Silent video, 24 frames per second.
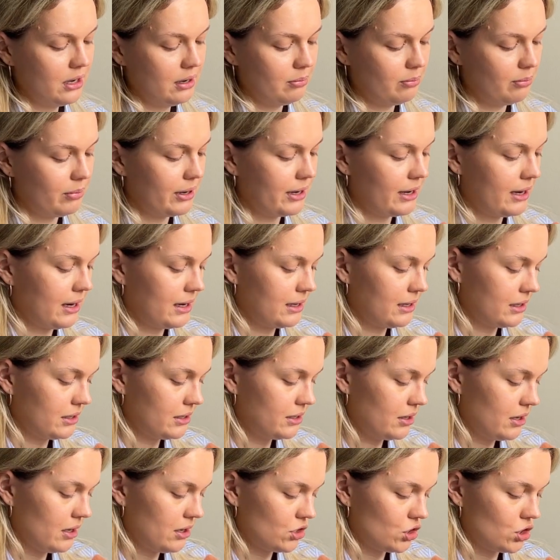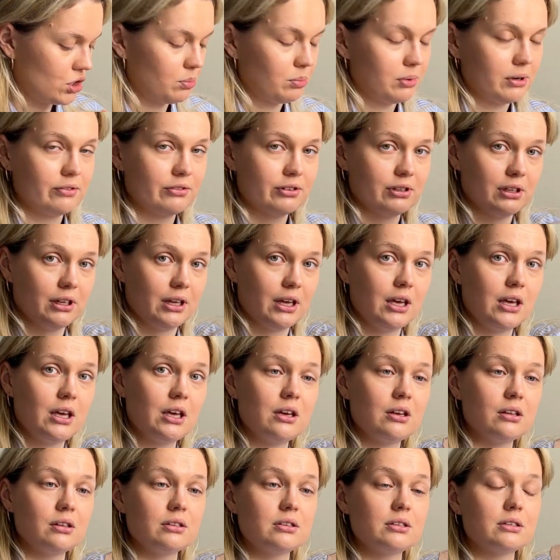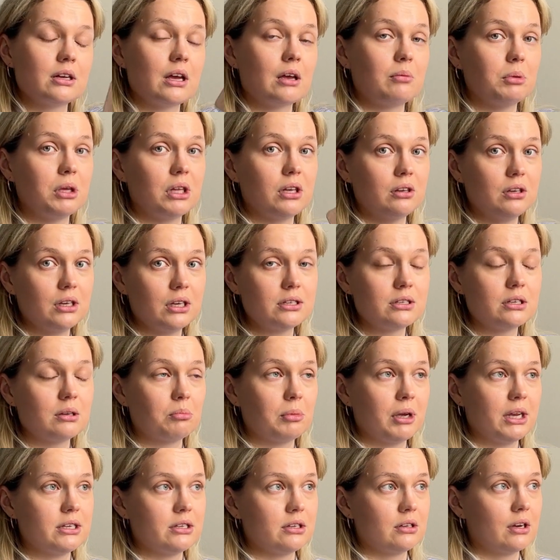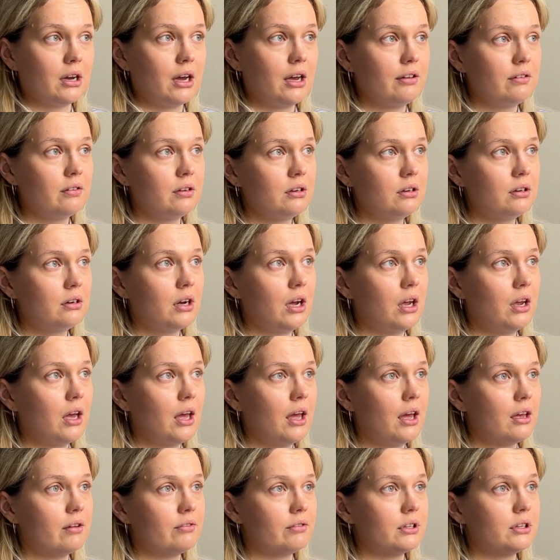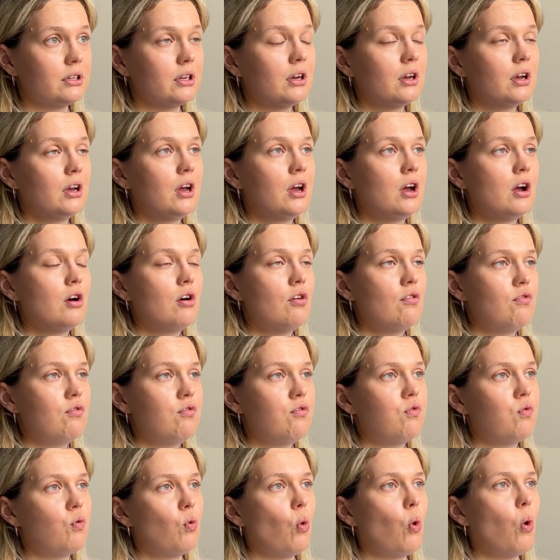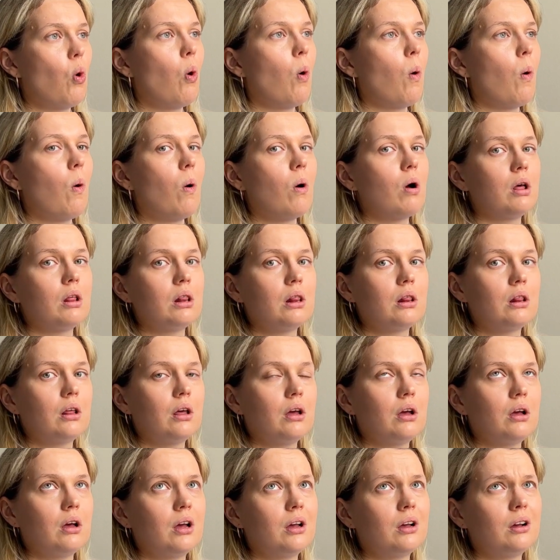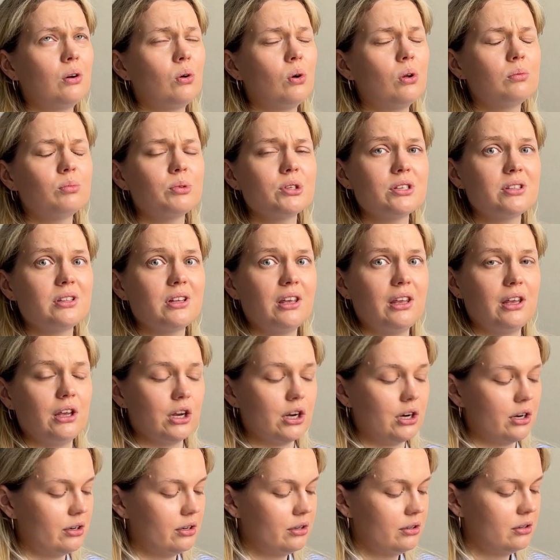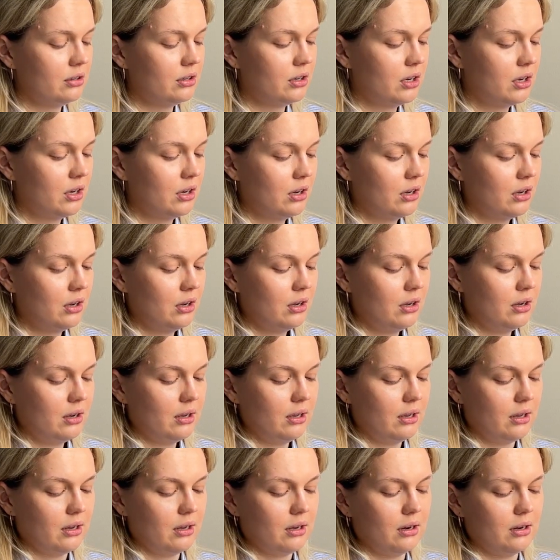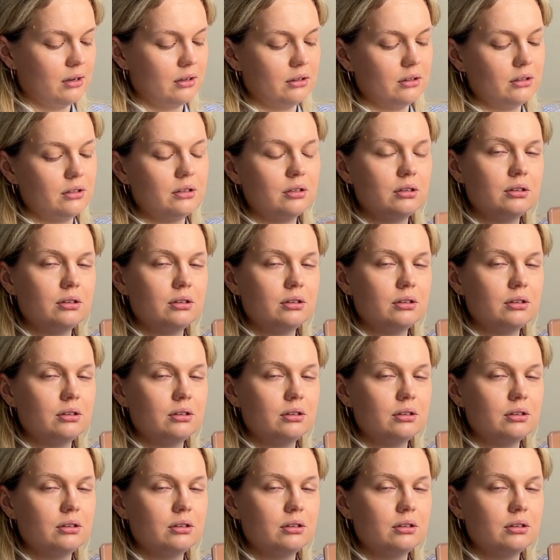by Anastasia Beverly Hills. I mean, that's amazing. I think I have it for almost a year, and